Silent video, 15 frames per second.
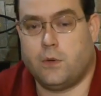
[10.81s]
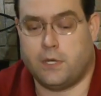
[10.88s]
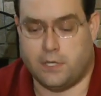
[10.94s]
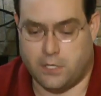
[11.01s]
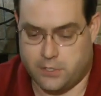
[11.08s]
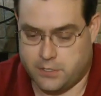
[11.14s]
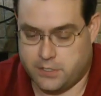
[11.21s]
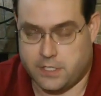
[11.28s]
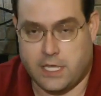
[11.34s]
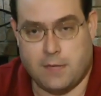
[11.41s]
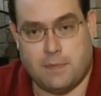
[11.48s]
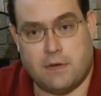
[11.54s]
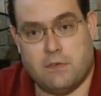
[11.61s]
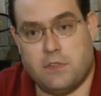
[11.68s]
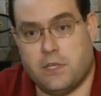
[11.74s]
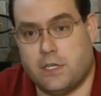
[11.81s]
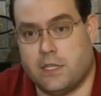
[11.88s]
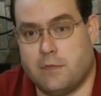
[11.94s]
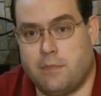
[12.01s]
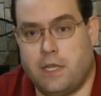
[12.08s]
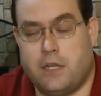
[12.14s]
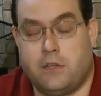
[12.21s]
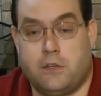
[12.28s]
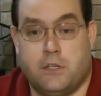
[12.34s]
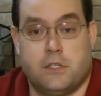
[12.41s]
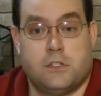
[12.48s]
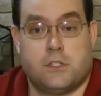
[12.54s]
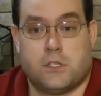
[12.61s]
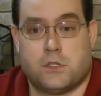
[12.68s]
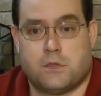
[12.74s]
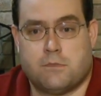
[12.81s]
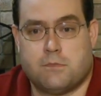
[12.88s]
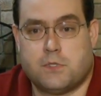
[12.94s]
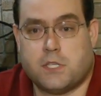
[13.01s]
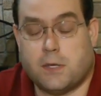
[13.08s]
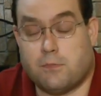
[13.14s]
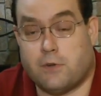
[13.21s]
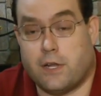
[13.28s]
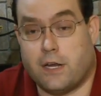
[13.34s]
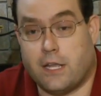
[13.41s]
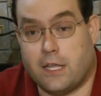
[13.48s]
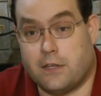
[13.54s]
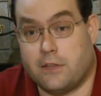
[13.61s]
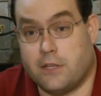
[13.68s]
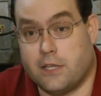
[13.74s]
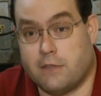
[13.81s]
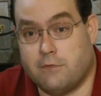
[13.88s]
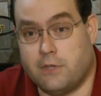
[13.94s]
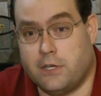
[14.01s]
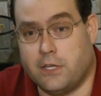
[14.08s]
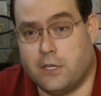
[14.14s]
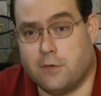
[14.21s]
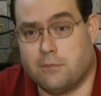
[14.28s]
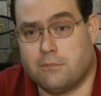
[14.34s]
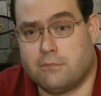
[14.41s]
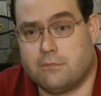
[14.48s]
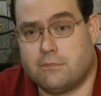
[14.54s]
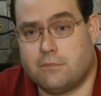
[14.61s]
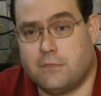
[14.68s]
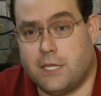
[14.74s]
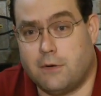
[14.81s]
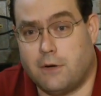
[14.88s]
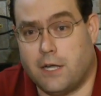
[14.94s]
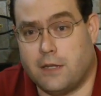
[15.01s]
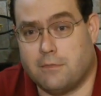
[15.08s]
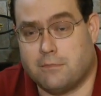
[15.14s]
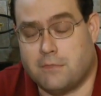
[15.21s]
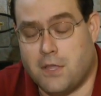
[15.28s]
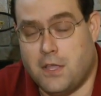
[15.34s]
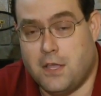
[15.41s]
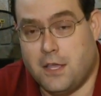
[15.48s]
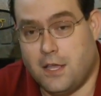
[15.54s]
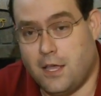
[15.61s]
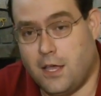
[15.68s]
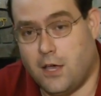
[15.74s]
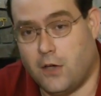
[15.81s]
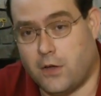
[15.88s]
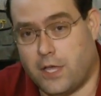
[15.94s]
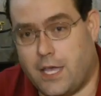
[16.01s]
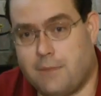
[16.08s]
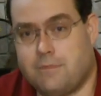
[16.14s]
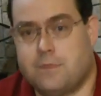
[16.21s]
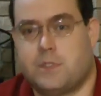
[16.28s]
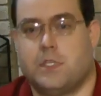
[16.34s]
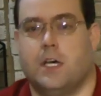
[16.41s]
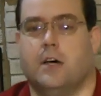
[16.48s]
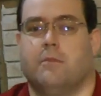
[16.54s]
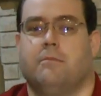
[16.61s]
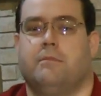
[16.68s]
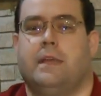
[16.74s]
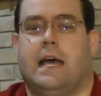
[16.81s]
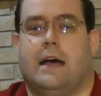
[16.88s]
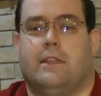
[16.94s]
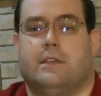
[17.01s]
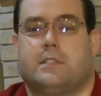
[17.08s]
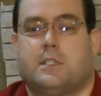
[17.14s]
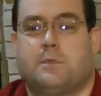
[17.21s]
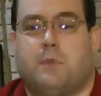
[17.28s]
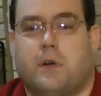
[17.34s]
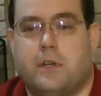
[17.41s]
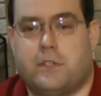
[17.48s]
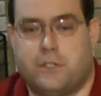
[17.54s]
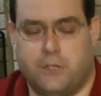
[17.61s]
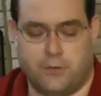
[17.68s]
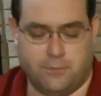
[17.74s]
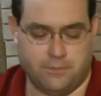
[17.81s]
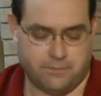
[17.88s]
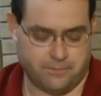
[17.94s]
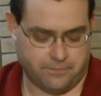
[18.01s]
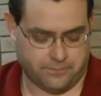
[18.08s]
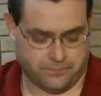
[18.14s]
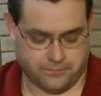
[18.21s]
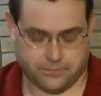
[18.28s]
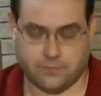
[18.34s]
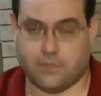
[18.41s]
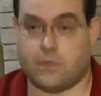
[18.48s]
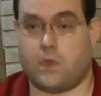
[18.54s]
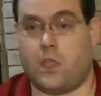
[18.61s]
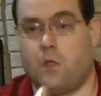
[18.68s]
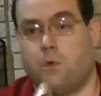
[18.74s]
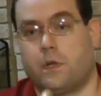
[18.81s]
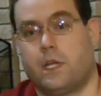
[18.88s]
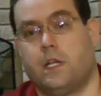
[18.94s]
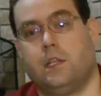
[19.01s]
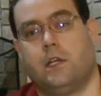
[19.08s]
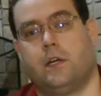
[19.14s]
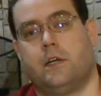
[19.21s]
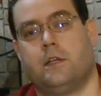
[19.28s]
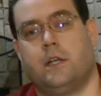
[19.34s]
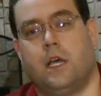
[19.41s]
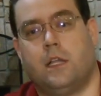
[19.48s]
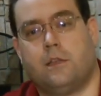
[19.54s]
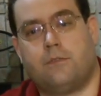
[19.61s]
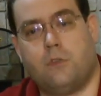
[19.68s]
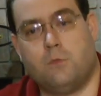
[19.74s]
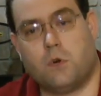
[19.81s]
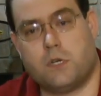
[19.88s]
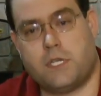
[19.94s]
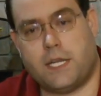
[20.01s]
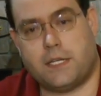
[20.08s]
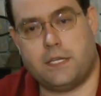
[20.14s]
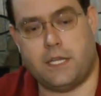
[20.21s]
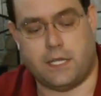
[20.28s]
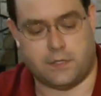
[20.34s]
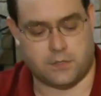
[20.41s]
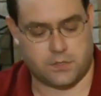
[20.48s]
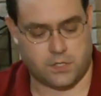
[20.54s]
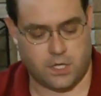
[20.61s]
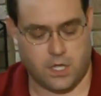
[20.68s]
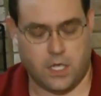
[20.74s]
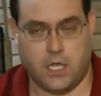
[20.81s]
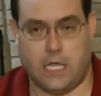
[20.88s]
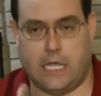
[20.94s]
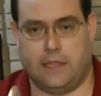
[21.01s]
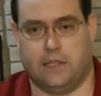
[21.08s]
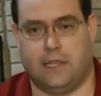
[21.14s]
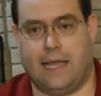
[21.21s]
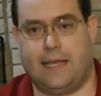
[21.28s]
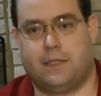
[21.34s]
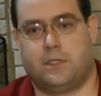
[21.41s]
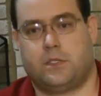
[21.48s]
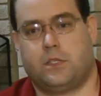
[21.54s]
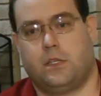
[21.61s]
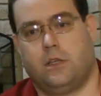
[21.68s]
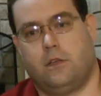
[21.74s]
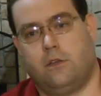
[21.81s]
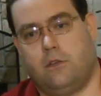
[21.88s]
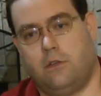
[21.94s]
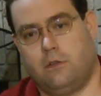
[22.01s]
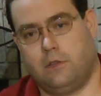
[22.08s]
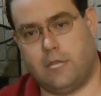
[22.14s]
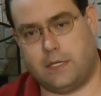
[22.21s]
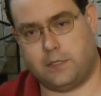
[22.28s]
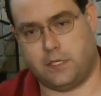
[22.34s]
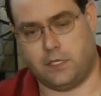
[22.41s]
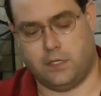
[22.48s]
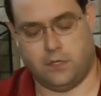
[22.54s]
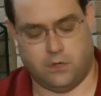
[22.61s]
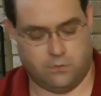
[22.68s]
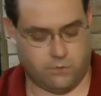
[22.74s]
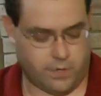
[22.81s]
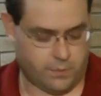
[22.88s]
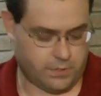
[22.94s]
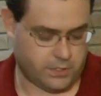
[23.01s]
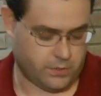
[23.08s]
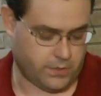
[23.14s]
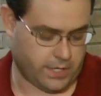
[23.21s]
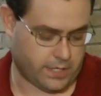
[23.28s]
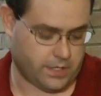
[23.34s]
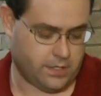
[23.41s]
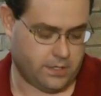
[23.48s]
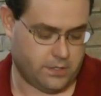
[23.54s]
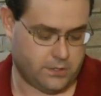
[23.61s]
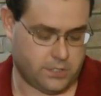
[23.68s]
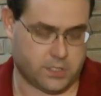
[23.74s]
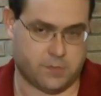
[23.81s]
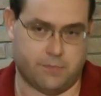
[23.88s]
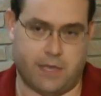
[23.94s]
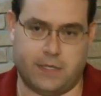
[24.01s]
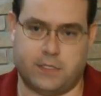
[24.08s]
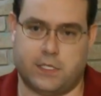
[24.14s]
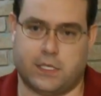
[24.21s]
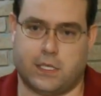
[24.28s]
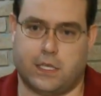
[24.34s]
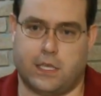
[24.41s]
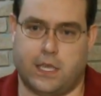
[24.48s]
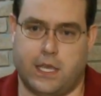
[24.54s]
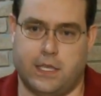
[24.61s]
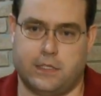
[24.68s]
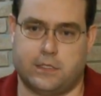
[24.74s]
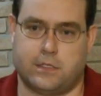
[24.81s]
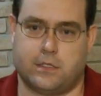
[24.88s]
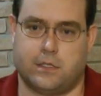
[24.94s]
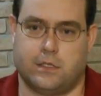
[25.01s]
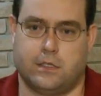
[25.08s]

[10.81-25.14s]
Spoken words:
and learned to keep everything on the beat and you didn't just skip right ahead to the other video. Yeah, right. Okay, so now this is part 2. We're going to learn a few more techniques. In the last lesson, we were doing just basic hits.